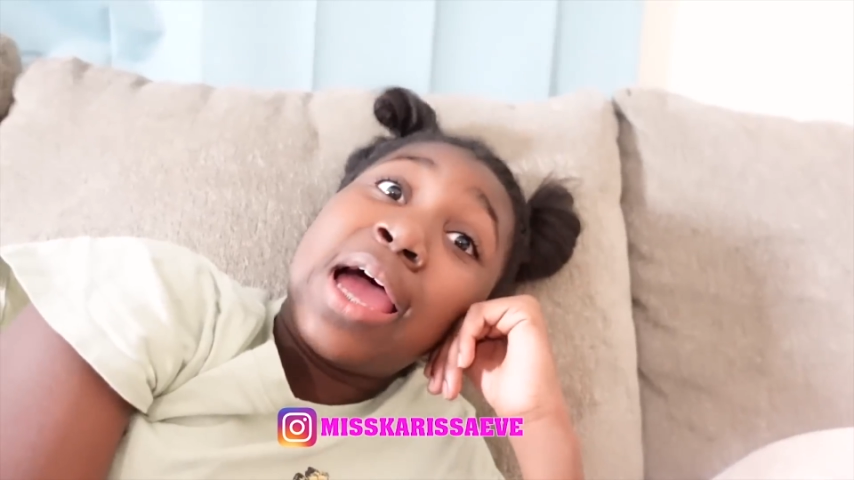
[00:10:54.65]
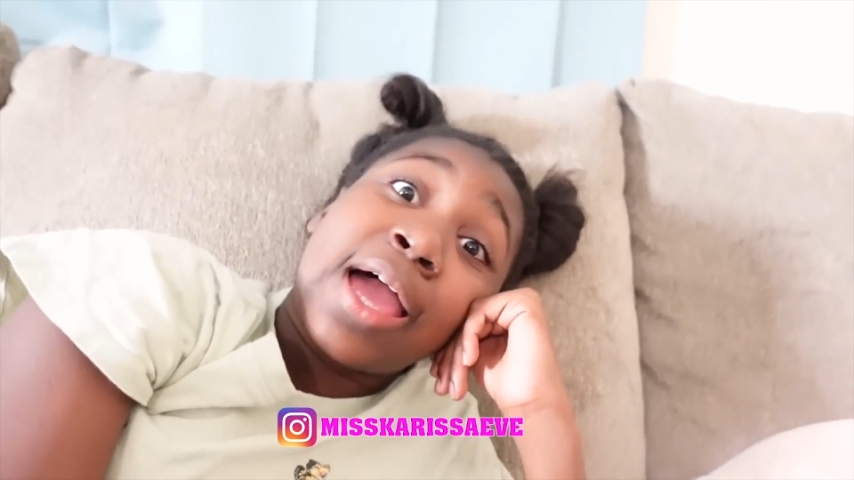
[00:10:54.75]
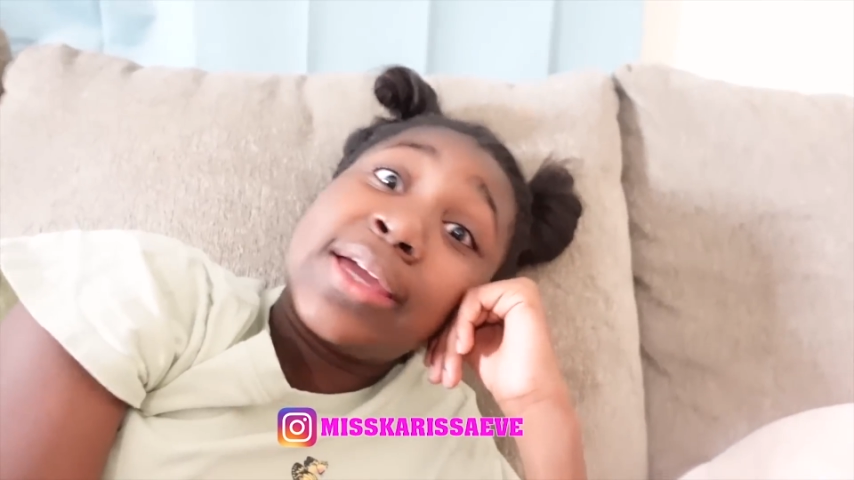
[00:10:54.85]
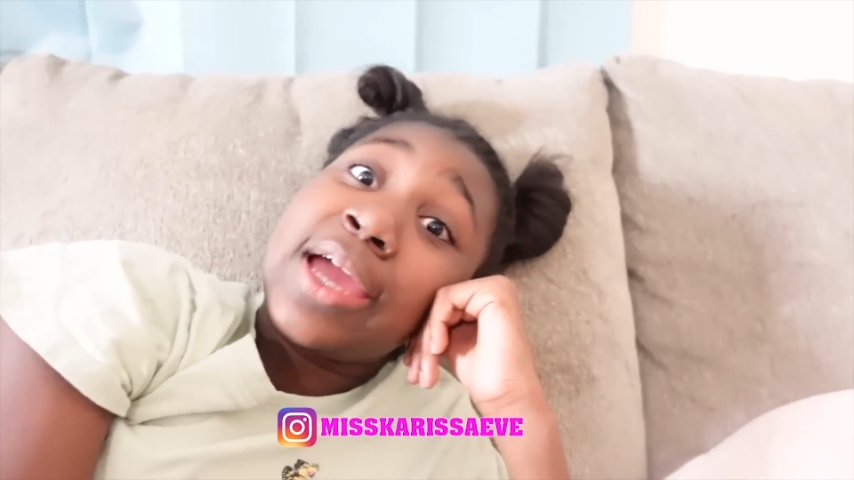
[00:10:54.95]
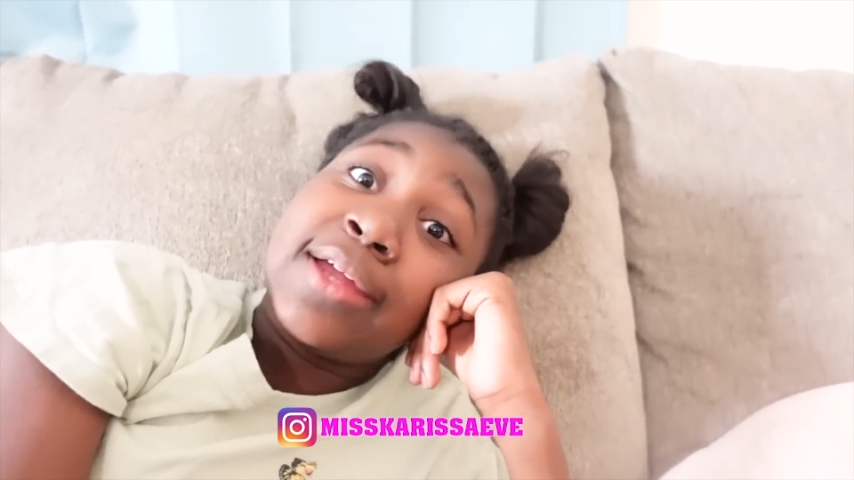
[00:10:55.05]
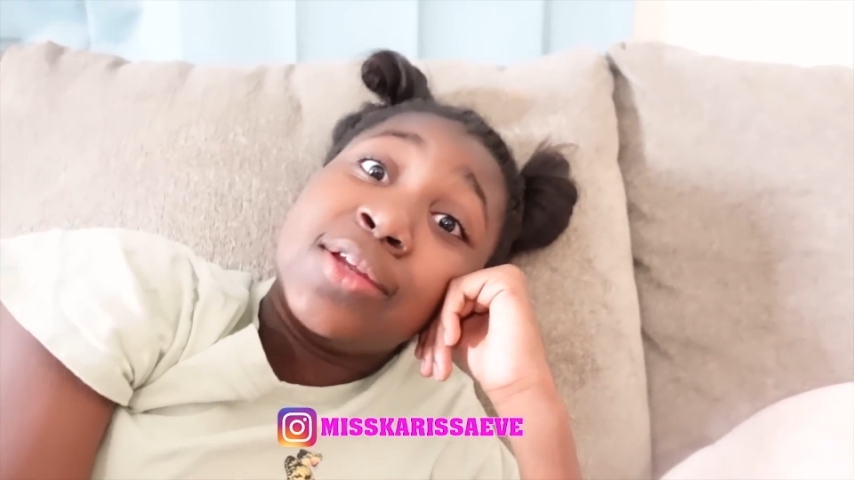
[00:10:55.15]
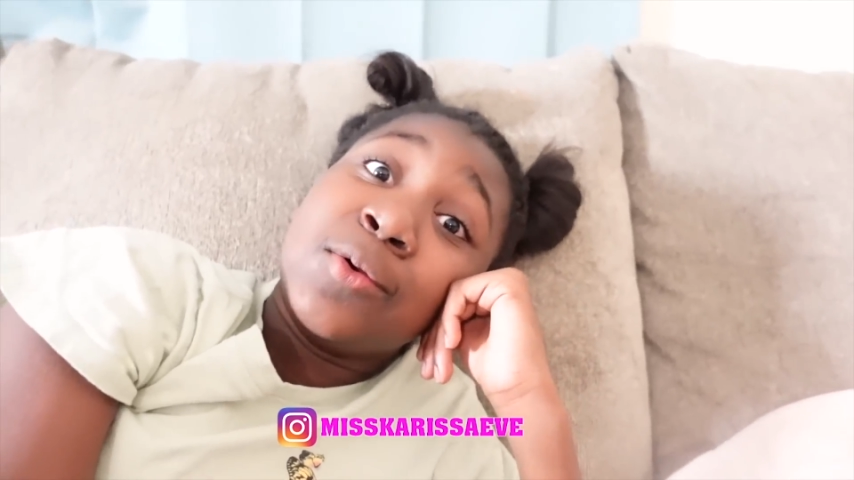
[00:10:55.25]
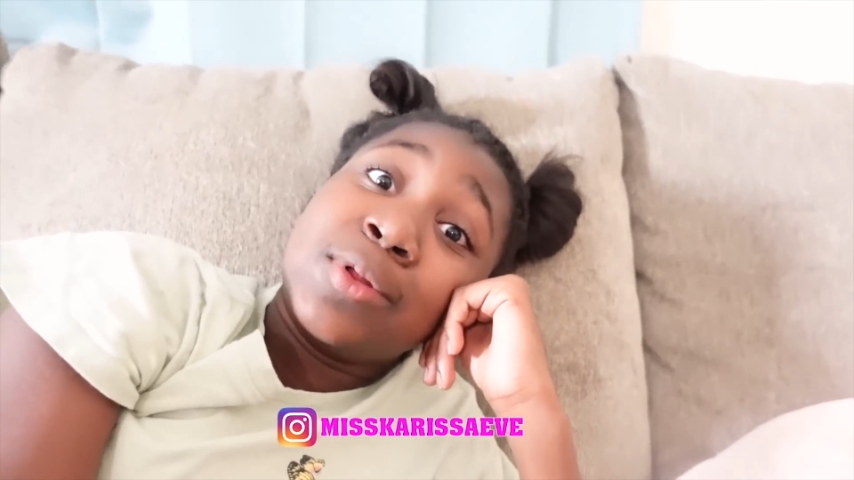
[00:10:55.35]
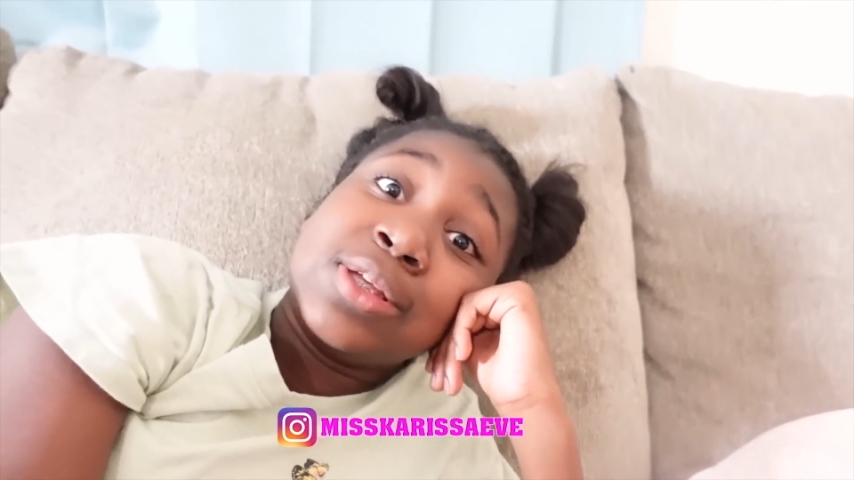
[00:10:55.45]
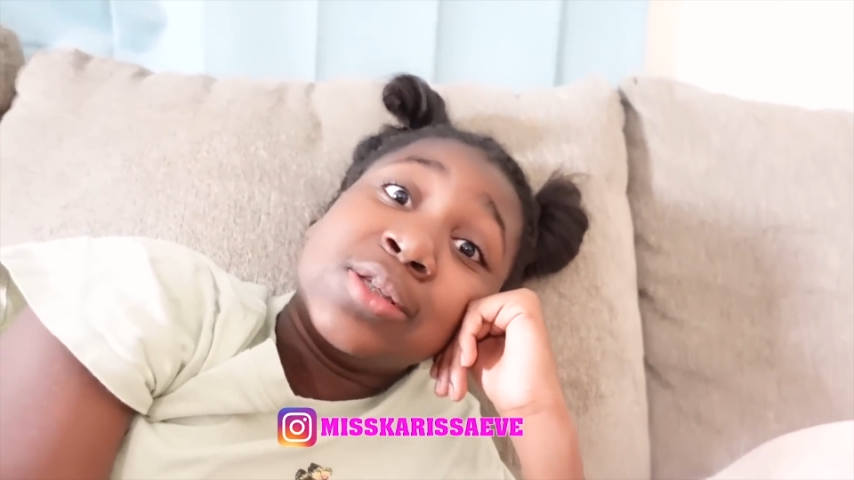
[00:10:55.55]
I can't
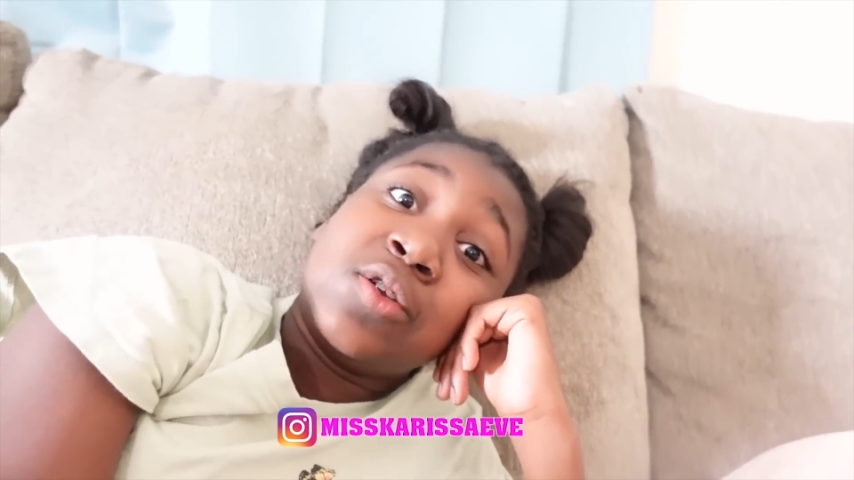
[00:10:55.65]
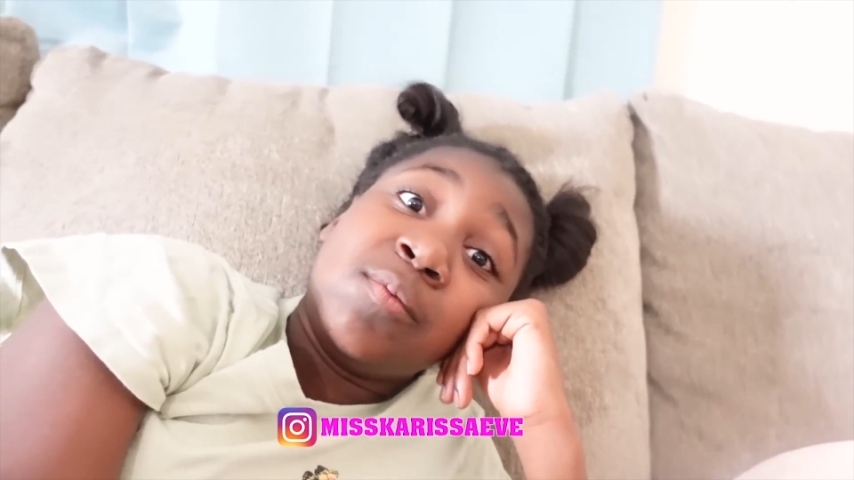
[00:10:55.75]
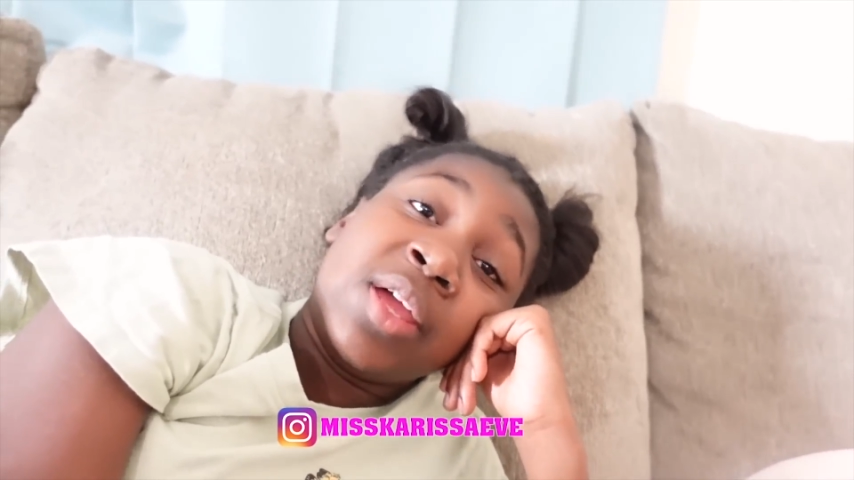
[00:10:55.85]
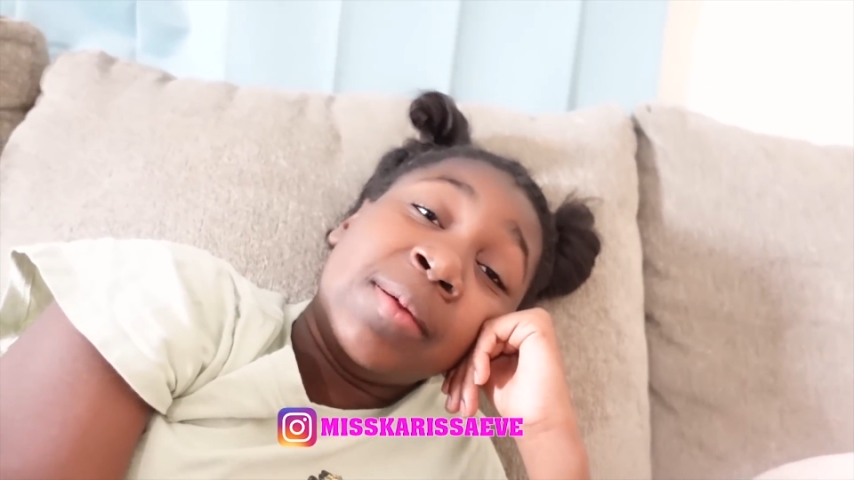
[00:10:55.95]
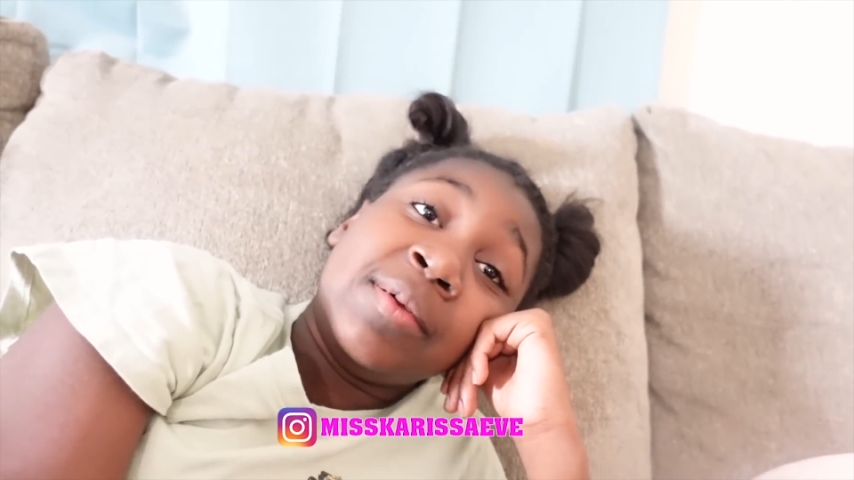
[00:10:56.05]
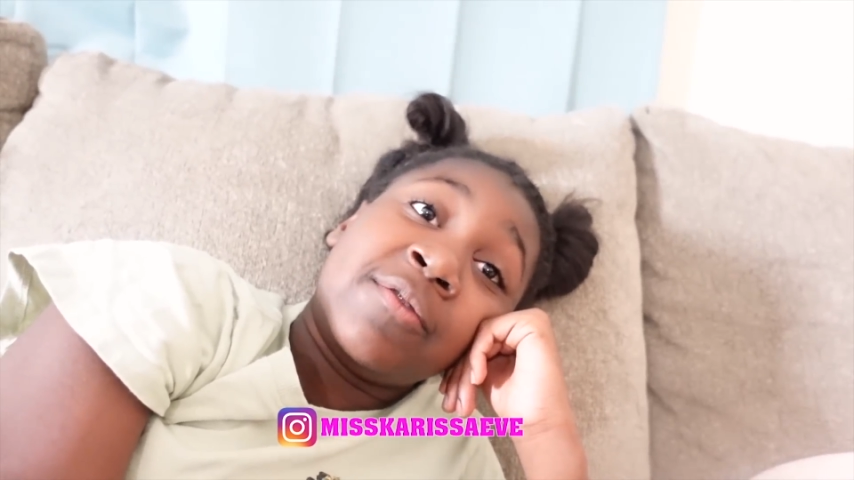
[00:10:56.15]
deal with this little baby